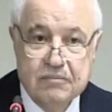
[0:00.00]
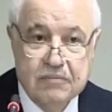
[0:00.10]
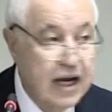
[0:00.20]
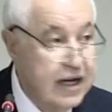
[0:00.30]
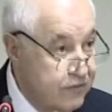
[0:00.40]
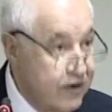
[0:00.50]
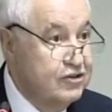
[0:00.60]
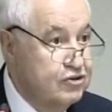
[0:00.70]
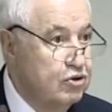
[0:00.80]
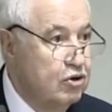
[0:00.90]
I
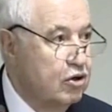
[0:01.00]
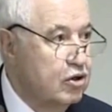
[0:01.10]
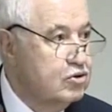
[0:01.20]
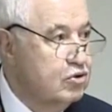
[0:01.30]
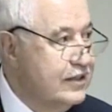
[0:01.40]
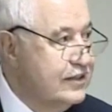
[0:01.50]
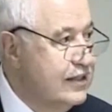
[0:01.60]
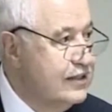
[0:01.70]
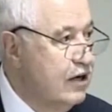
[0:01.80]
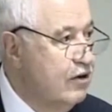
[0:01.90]
invite you all to
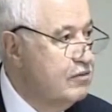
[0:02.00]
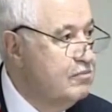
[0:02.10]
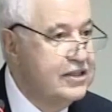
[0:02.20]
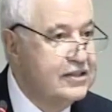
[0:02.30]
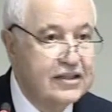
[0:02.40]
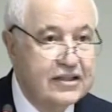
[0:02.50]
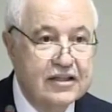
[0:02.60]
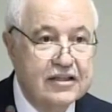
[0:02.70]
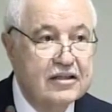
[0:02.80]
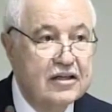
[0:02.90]
attend our meeting
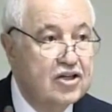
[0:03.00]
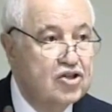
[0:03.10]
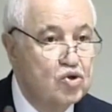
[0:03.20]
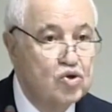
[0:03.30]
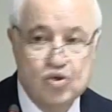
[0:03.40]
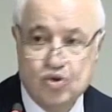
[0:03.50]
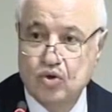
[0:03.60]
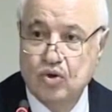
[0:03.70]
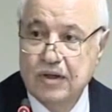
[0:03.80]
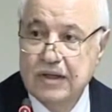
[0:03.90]
in, in June
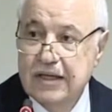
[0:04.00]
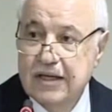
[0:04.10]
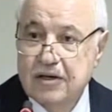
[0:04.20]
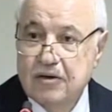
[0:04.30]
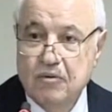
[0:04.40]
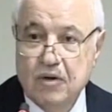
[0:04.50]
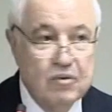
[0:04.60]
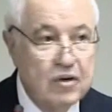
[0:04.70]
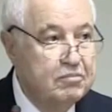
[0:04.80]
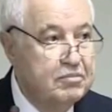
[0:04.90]
2 we
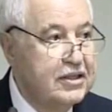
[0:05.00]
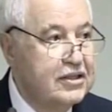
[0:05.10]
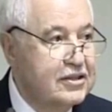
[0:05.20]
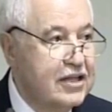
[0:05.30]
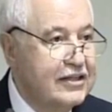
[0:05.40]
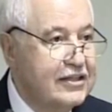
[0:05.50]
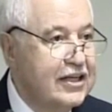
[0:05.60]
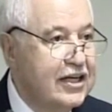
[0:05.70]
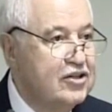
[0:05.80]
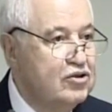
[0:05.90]
will be
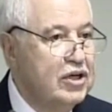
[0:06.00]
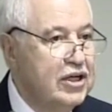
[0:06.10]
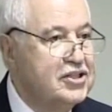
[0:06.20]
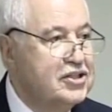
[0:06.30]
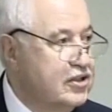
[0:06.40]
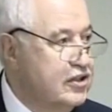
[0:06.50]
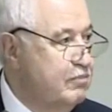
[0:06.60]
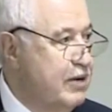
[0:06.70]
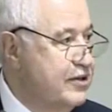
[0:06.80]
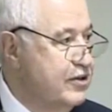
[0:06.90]
starting a new initiative
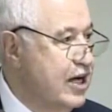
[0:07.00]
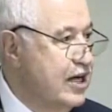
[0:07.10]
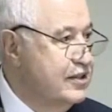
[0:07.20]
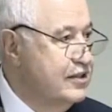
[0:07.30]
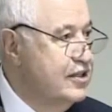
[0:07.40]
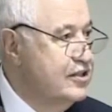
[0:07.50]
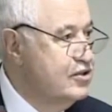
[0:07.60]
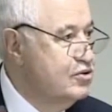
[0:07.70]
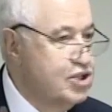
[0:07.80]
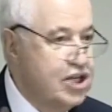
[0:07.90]
by the United
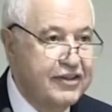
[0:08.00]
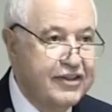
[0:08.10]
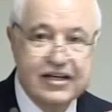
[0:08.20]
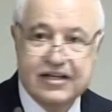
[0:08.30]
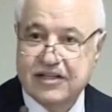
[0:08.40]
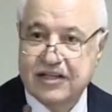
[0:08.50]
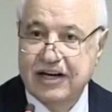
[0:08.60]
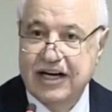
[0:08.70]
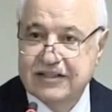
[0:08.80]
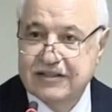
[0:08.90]
Nations, which I think is a
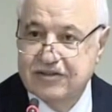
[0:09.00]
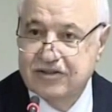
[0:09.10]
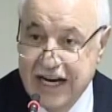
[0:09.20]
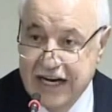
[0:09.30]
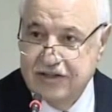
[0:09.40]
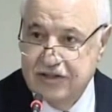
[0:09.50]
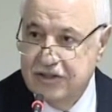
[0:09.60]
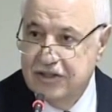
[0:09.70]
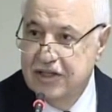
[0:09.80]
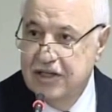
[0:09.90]
great change.
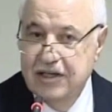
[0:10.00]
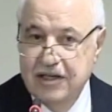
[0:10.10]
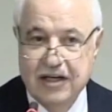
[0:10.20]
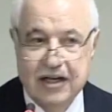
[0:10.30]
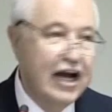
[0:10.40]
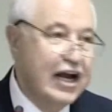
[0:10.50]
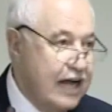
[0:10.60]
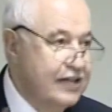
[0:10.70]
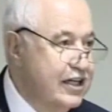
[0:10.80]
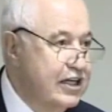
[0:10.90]
I,
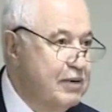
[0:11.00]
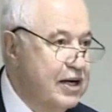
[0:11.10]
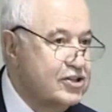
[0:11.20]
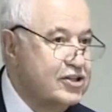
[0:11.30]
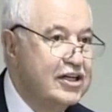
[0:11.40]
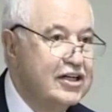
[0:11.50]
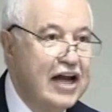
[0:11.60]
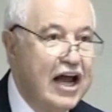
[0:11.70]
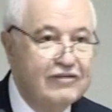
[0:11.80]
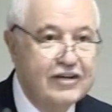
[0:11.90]
I take pleasure in
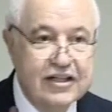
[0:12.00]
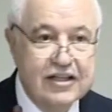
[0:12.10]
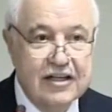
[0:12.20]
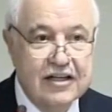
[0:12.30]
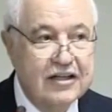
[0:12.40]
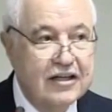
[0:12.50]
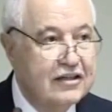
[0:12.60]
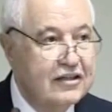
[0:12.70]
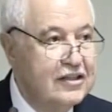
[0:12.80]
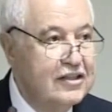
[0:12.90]
having uh, uh,